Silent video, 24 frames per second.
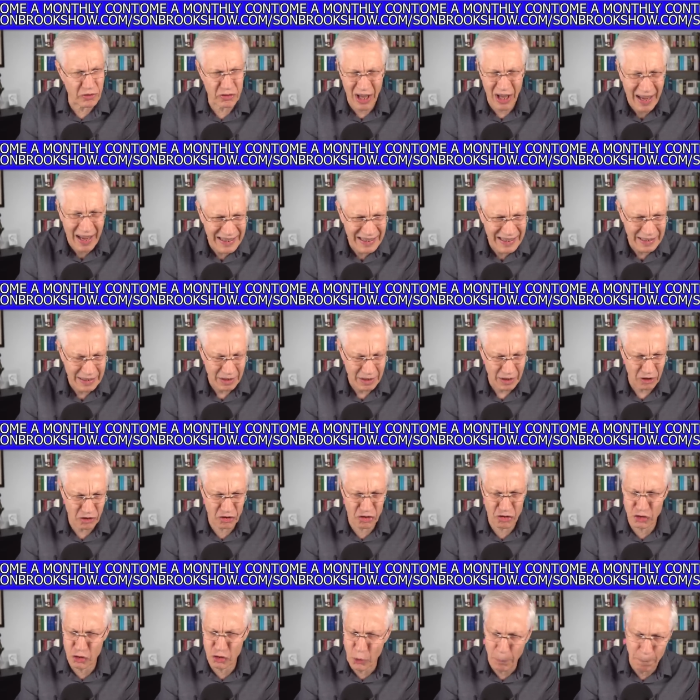tiny, it's
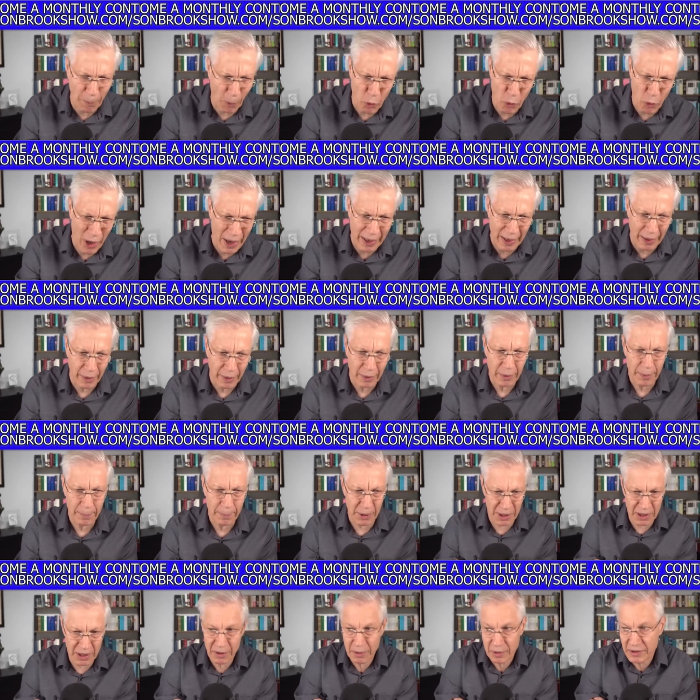super rare,
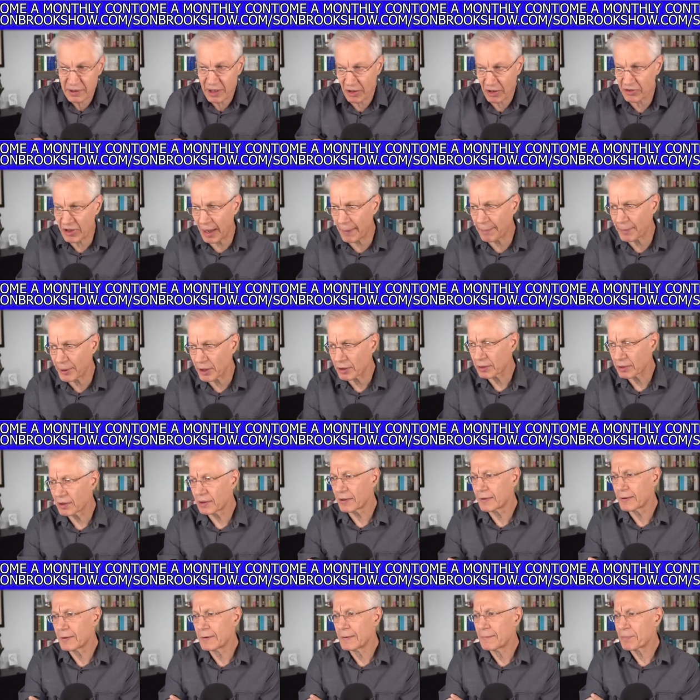but it, it does happen.
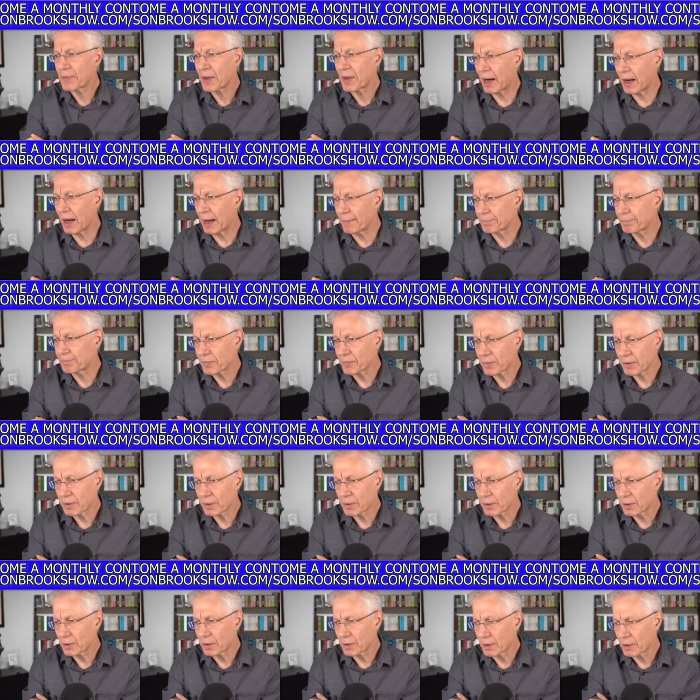Um,
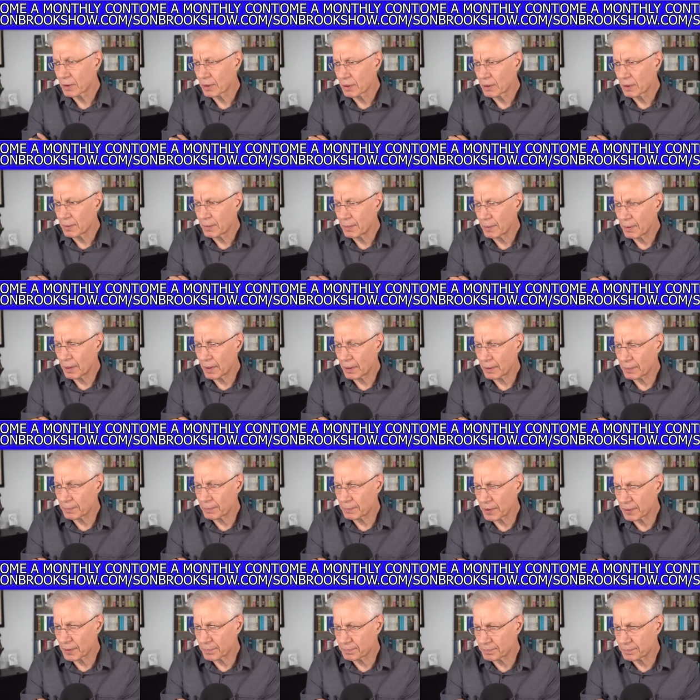uh, uh,
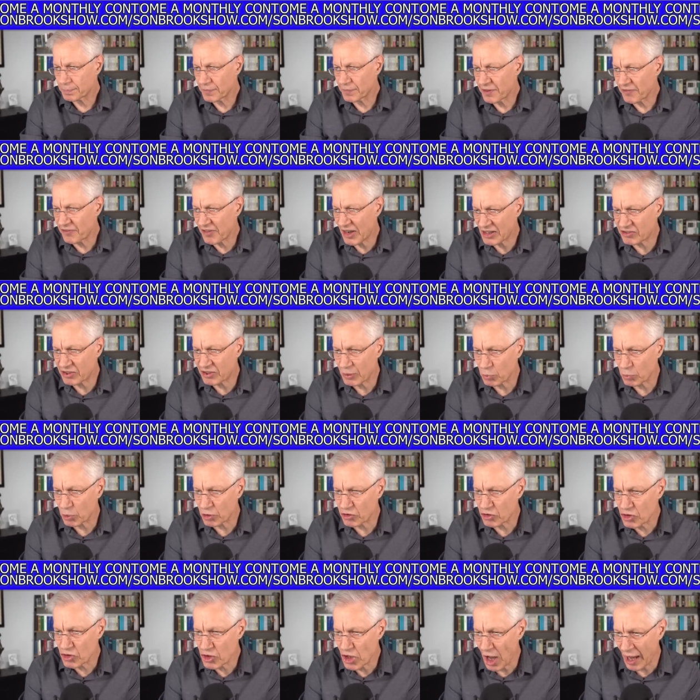the vaccine
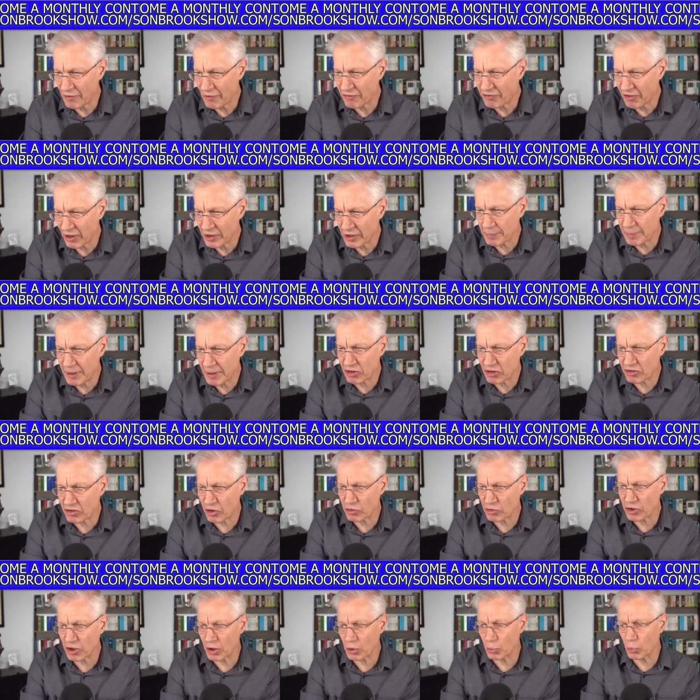was not found to be
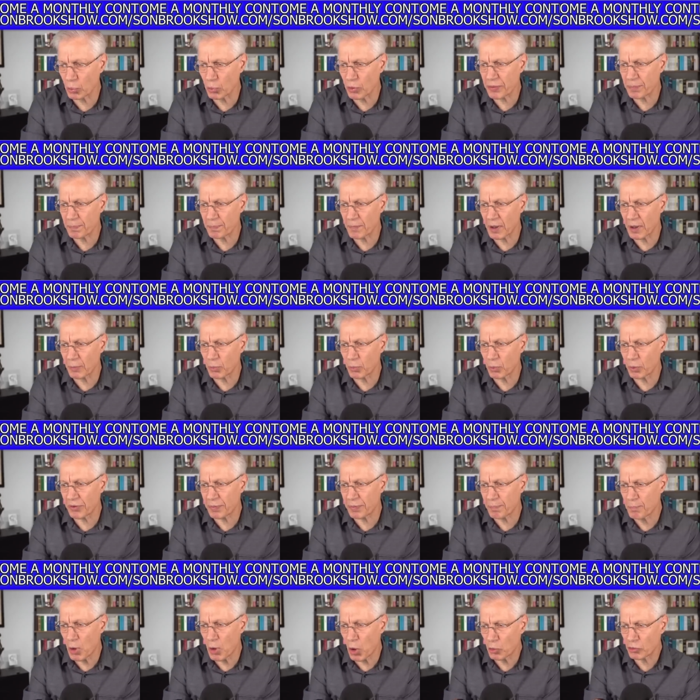associated with, uh,
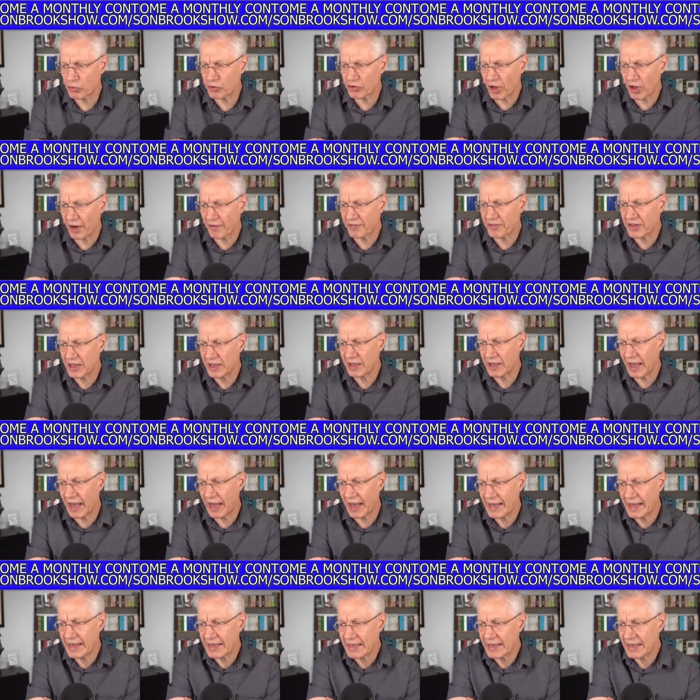with most of the
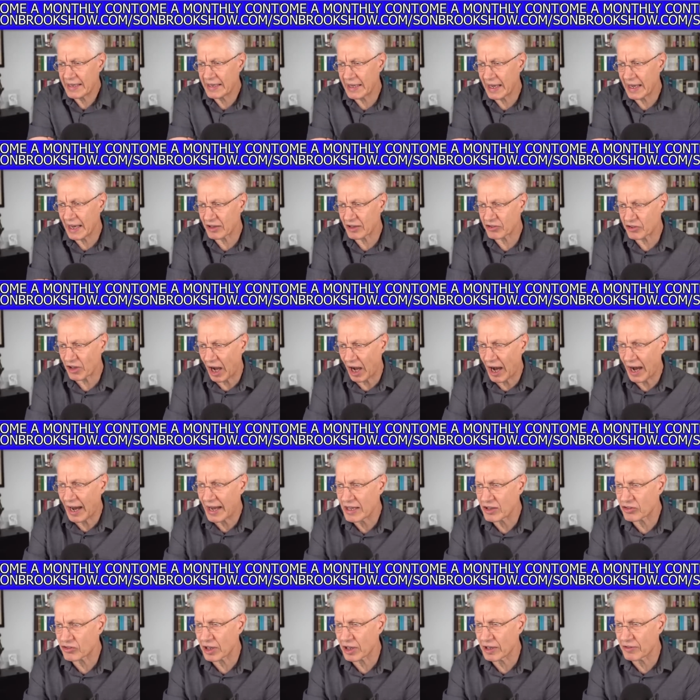A E S
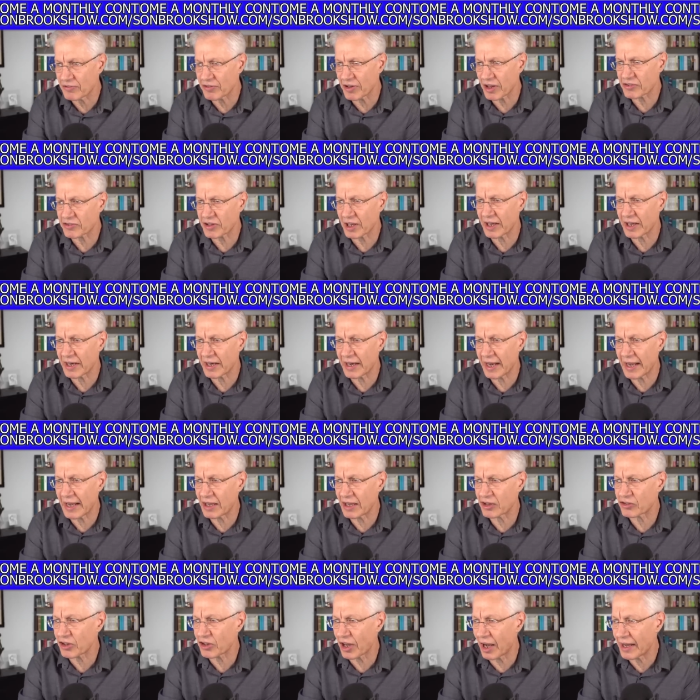Is investigated. A
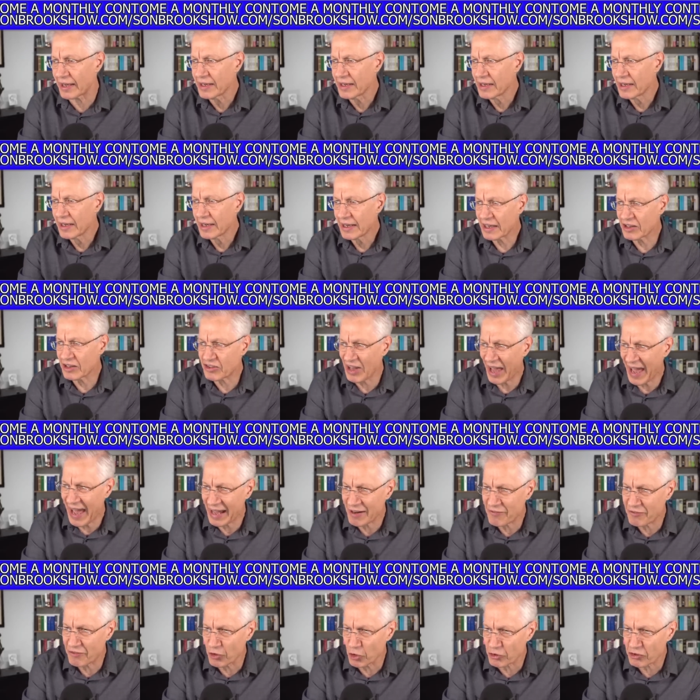S I is
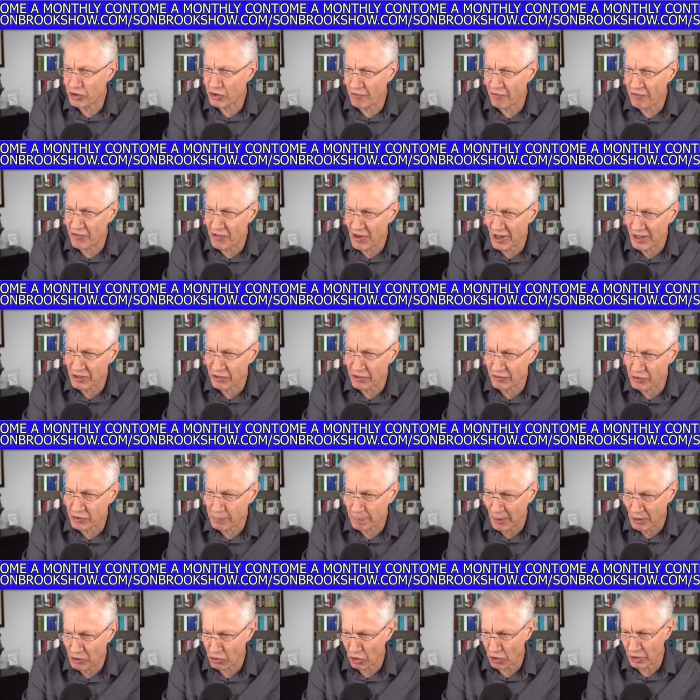adverse event of
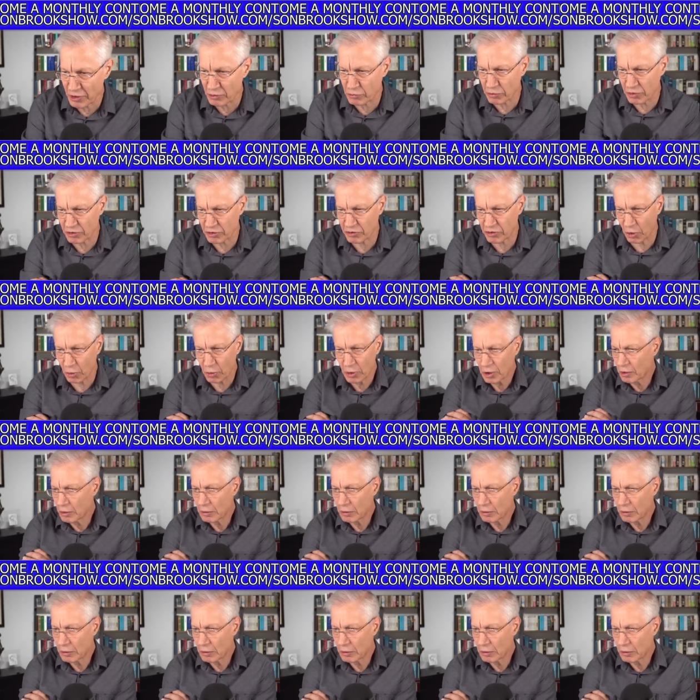special interest. So